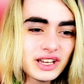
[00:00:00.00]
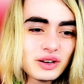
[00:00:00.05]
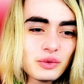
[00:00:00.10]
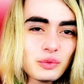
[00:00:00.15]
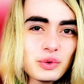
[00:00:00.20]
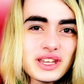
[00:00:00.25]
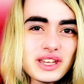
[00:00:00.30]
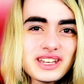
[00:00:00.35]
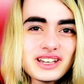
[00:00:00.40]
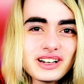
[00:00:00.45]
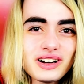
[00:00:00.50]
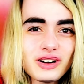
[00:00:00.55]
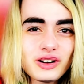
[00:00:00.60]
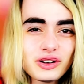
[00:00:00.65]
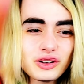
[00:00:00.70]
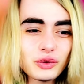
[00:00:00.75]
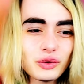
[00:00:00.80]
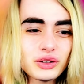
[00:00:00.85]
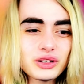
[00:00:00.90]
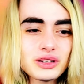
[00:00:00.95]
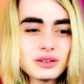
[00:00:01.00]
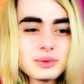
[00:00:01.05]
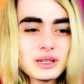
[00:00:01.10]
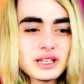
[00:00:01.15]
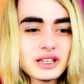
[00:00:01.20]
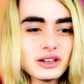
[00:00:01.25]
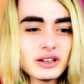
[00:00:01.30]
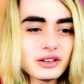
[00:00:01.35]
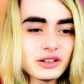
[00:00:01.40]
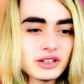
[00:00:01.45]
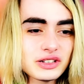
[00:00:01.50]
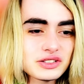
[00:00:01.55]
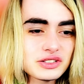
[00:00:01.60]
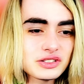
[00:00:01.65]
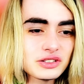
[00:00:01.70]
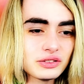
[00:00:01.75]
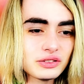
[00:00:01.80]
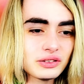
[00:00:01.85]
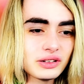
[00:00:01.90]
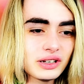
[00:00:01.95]
We are going to be, okay
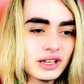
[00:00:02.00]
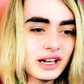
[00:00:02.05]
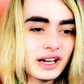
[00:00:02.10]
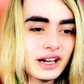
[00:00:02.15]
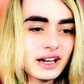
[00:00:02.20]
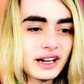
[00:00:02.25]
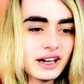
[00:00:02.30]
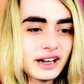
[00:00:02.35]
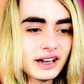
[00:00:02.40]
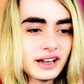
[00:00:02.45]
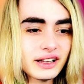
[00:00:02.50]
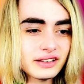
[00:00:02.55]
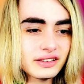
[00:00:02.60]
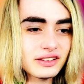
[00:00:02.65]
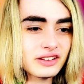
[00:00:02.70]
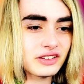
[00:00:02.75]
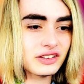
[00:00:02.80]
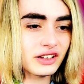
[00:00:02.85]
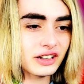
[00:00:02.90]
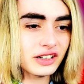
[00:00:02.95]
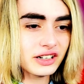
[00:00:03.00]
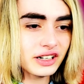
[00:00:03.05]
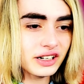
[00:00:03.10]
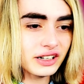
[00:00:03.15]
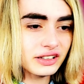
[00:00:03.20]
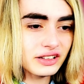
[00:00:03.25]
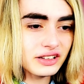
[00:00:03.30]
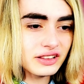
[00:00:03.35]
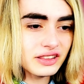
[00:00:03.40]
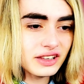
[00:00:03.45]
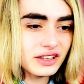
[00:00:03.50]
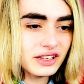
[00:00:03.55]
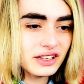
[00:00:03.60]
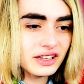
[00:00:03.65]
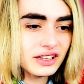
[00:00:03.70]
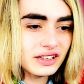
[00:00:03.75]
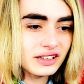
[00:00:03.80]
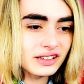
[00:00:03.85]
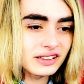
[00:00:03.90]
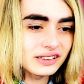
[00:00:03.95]
shoot, ah, this got caught in the
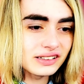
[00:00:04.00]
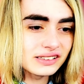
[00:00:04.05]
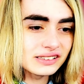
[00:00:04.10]
thing,